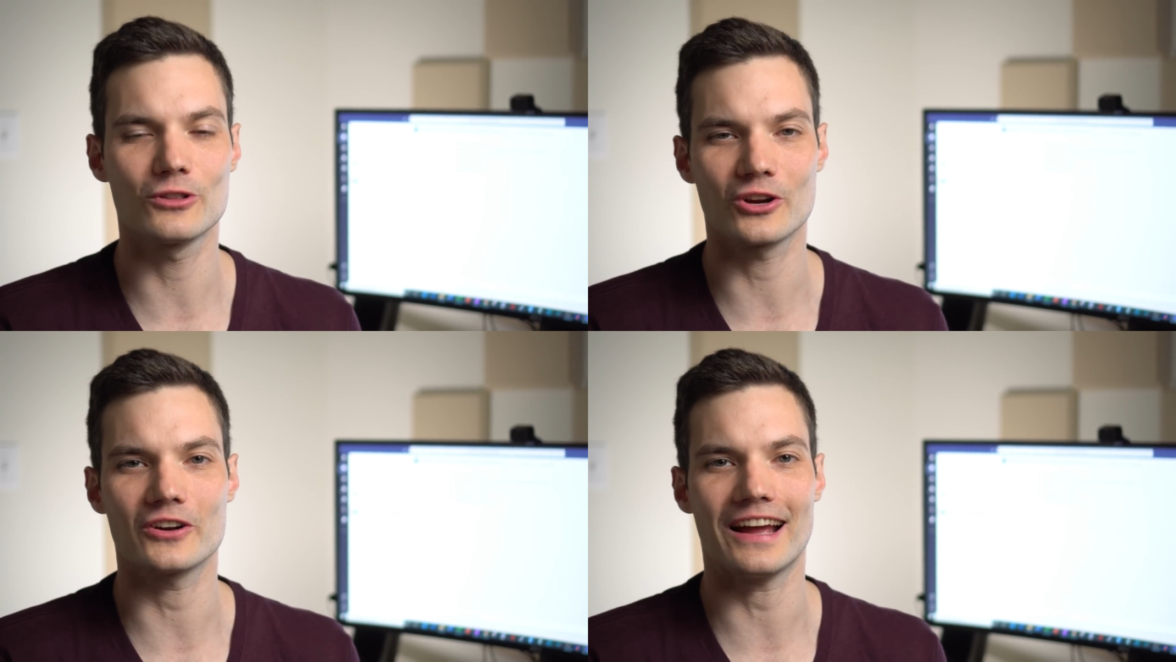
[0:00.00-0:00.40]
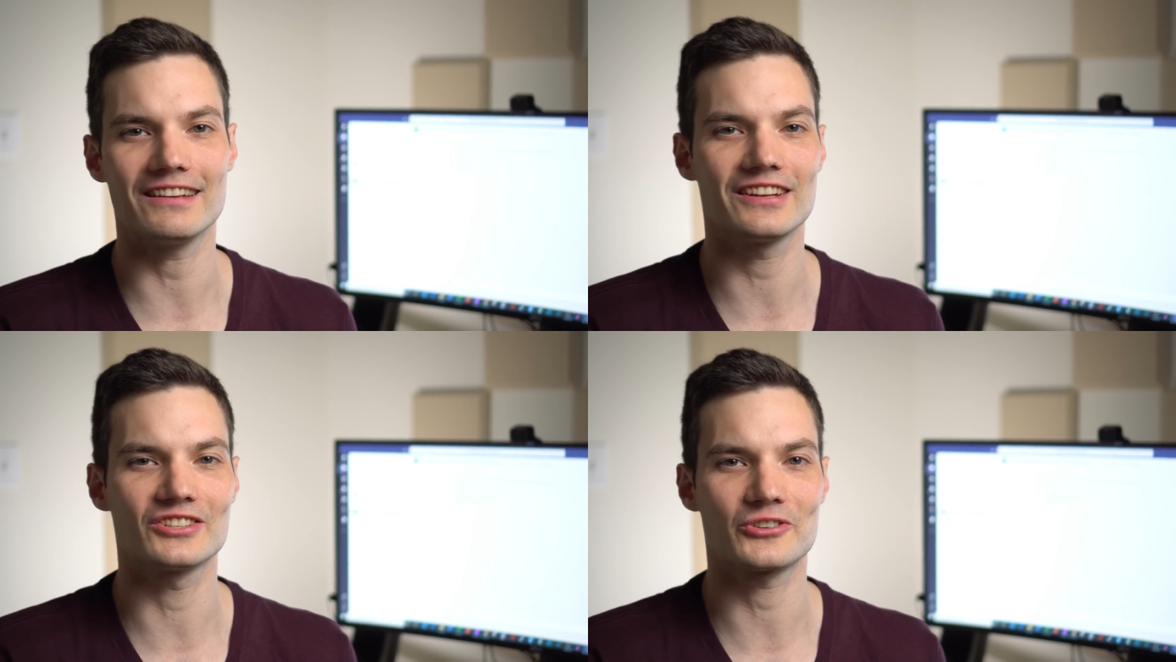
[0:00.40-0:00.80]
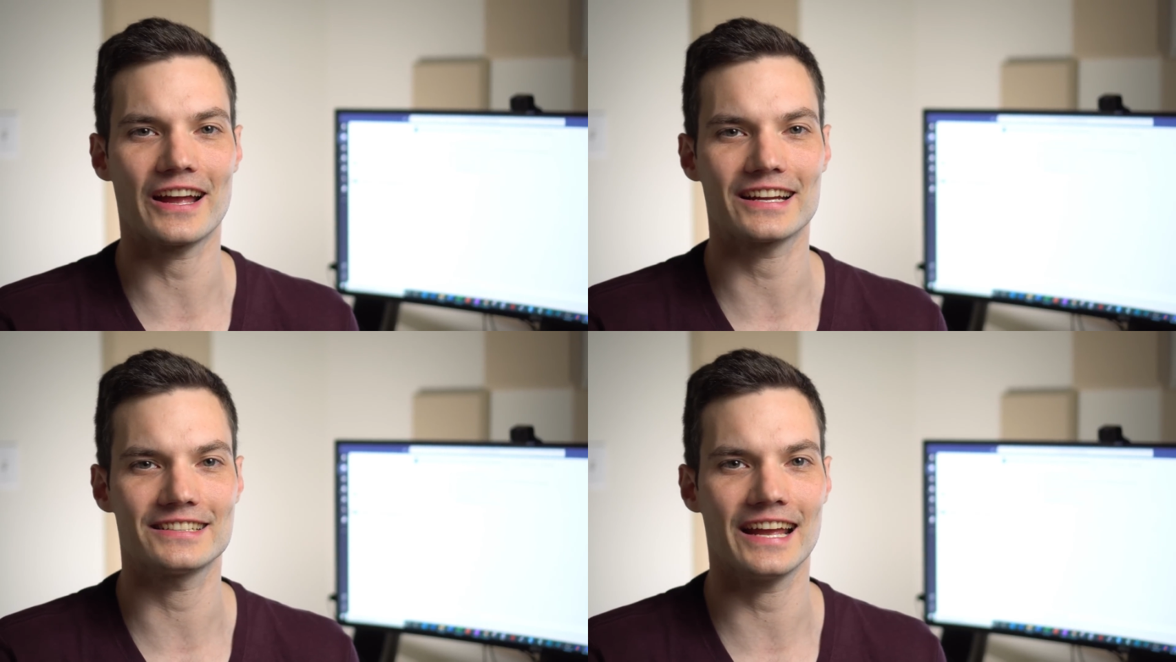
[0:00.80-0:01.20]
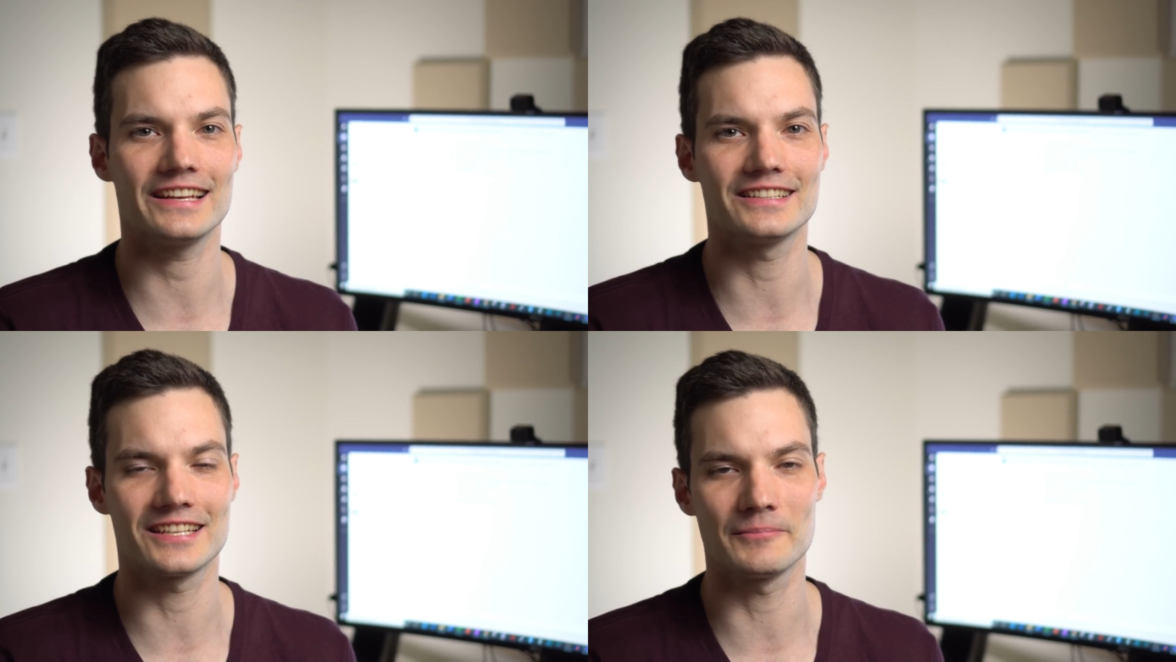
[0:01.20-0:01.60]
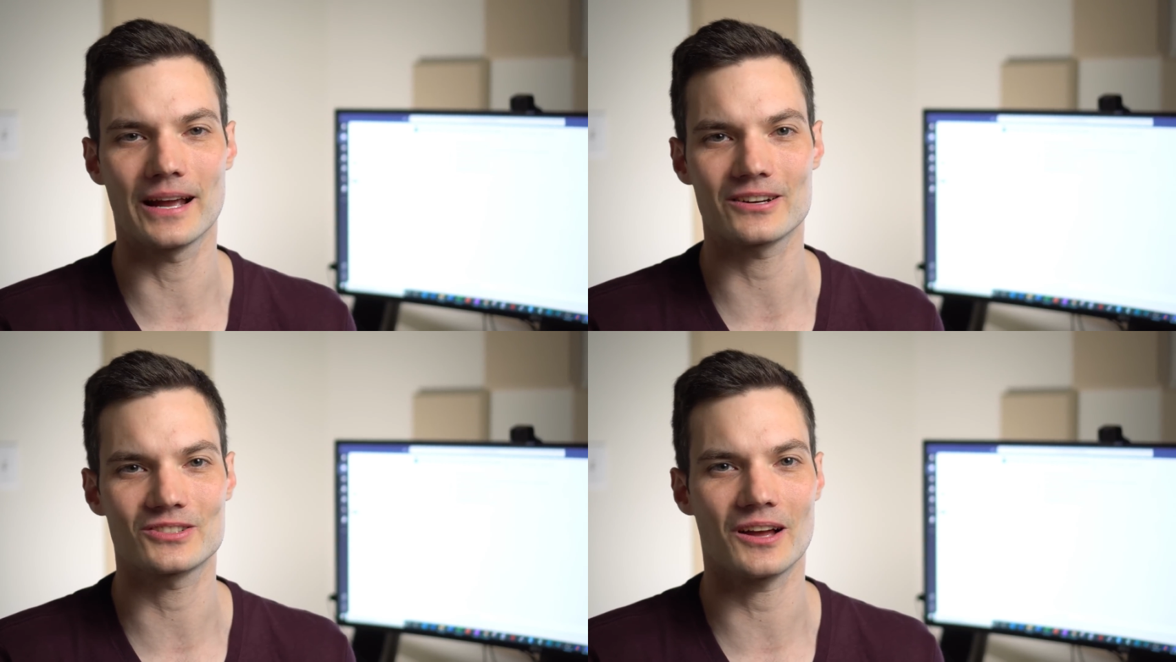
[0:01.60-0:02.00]
learn how you could track attendance in
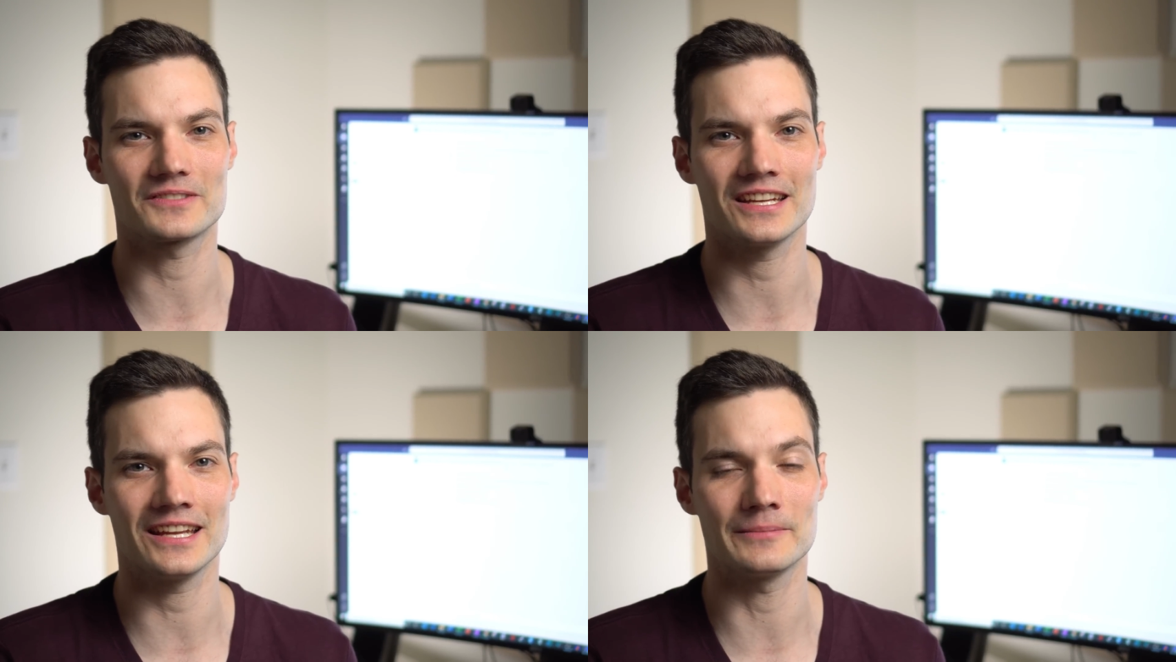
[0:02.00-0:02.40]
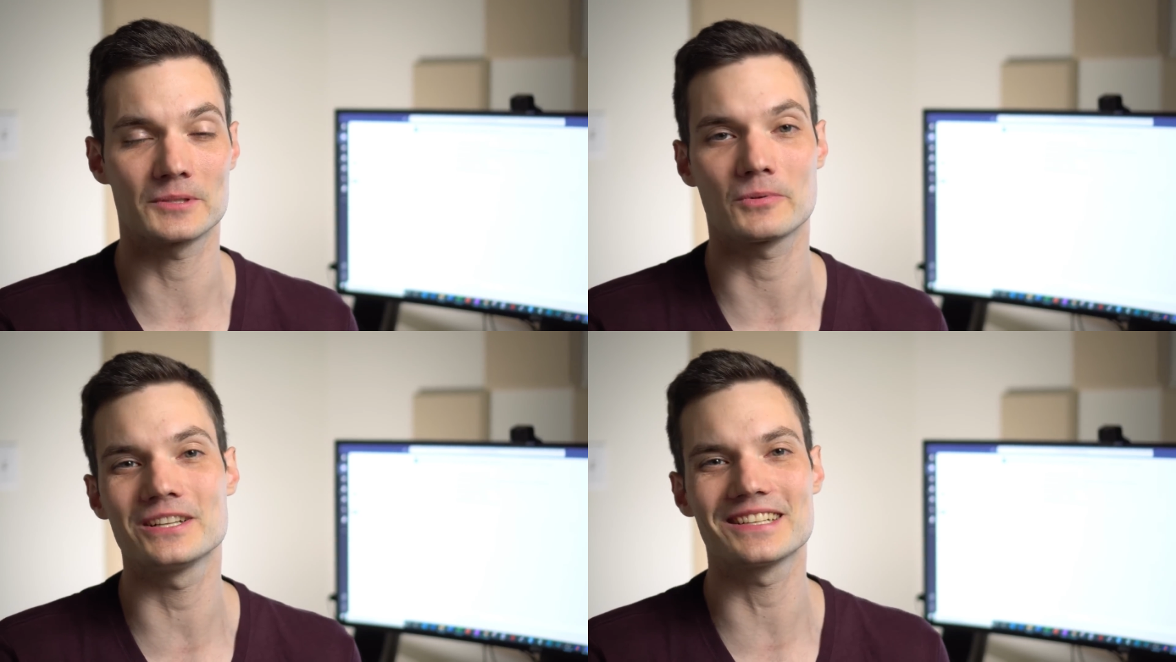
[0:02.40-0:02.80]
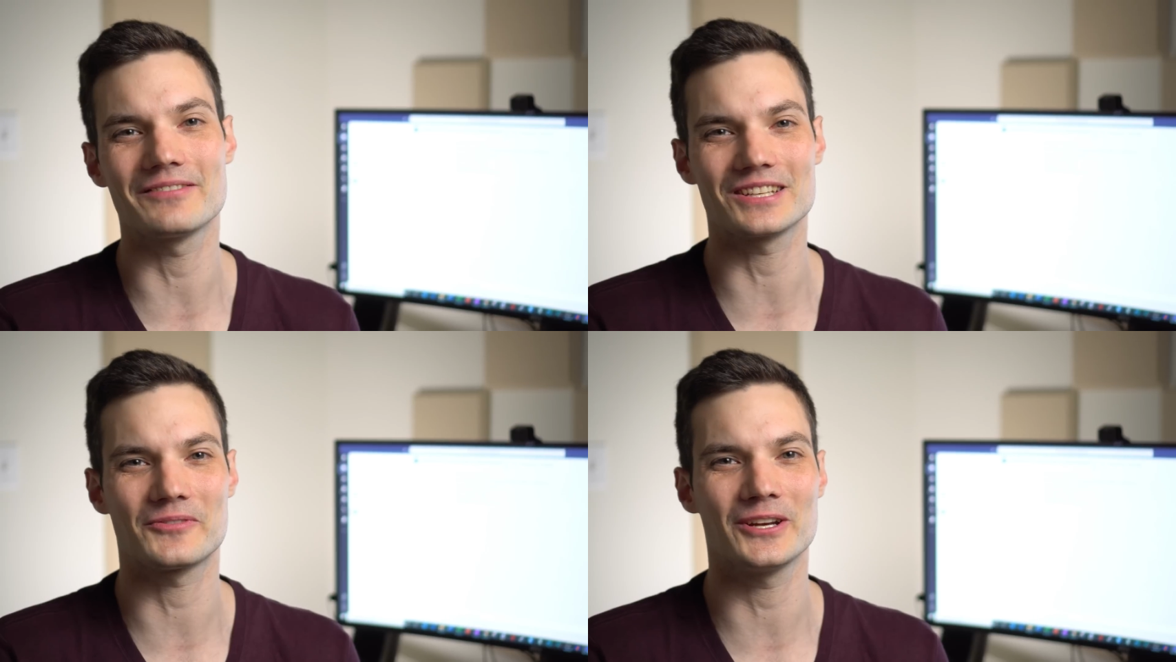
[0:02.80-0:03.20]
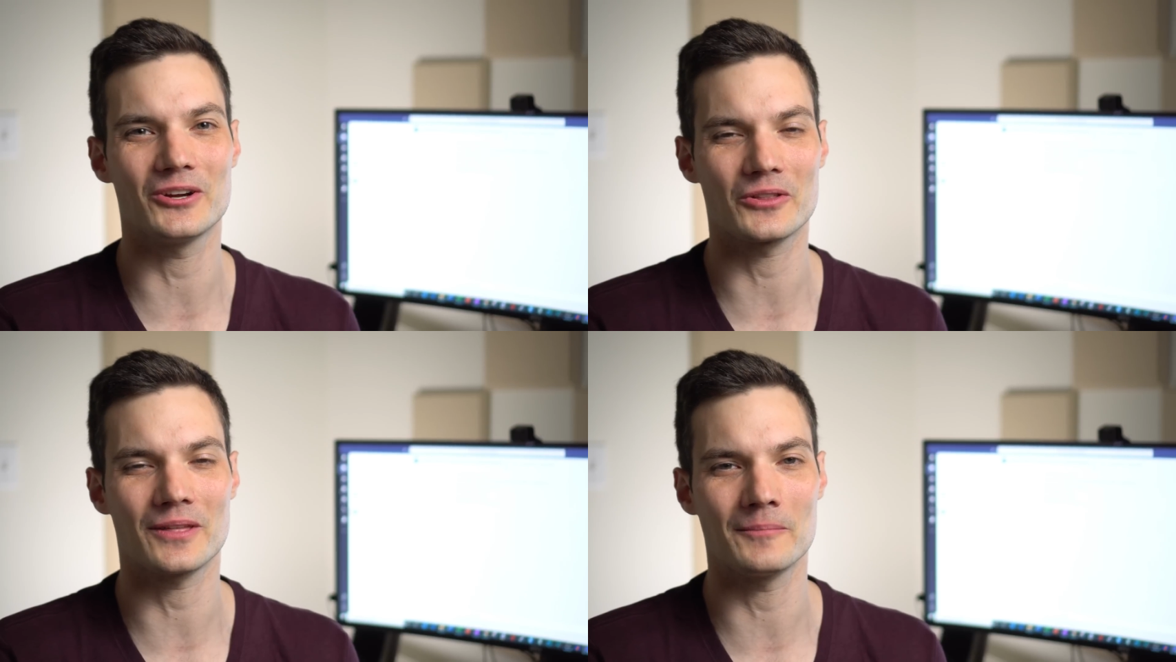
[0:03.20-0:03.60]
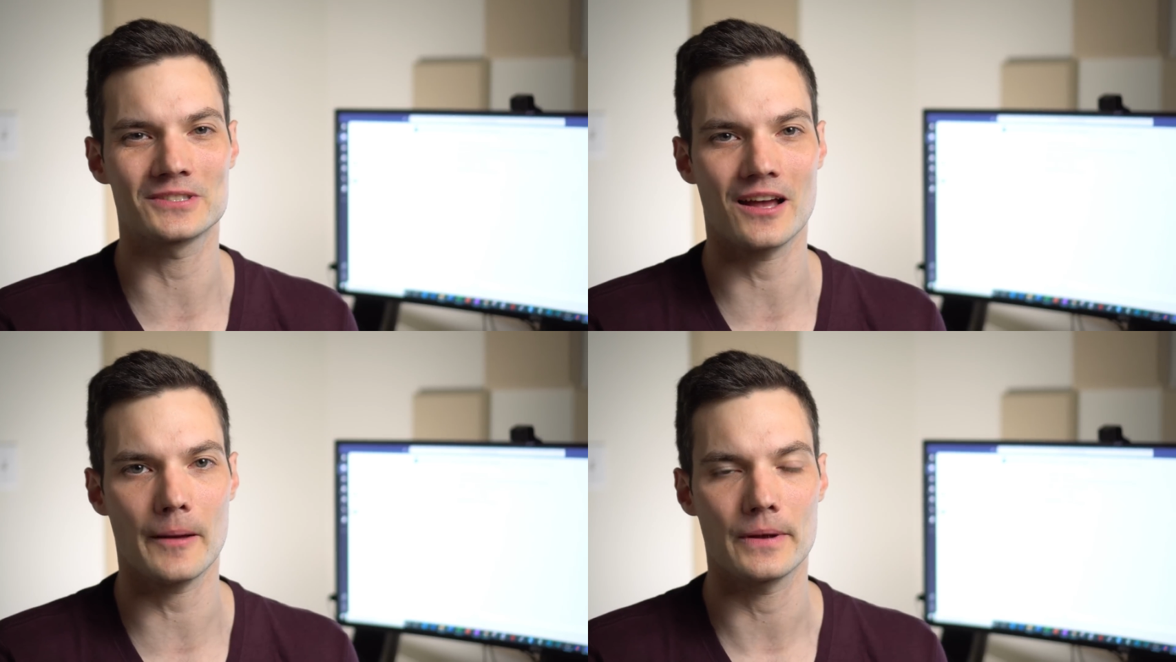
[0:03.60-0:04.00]
Microsoft Teams, please give this video a thumbs
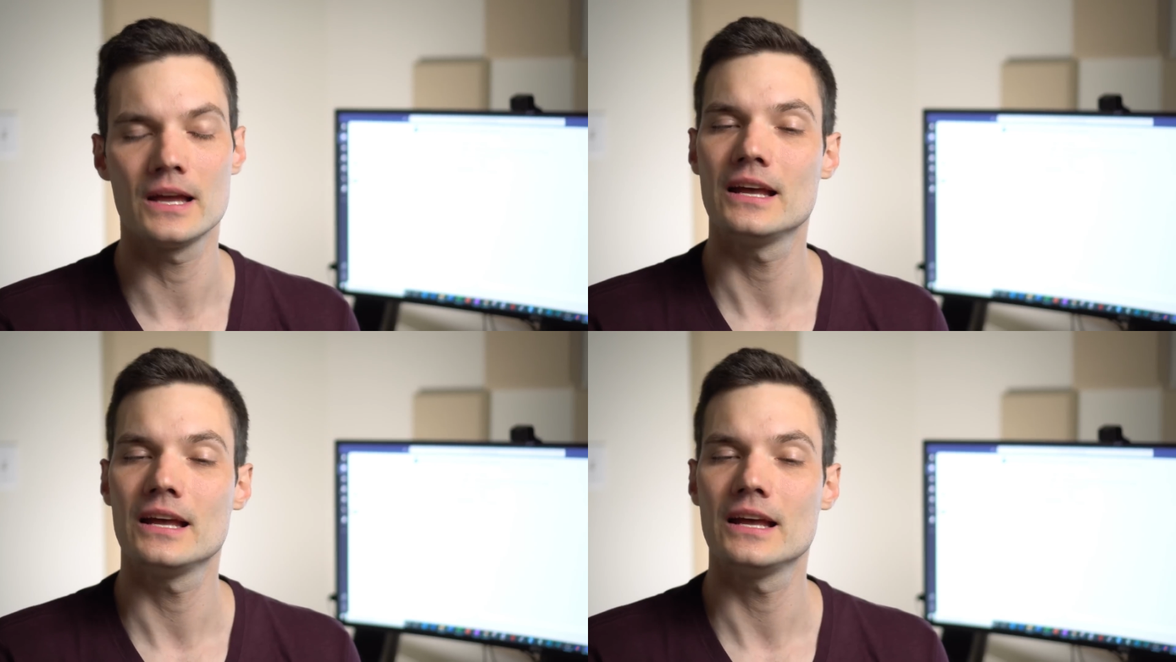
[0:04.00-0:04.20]
up.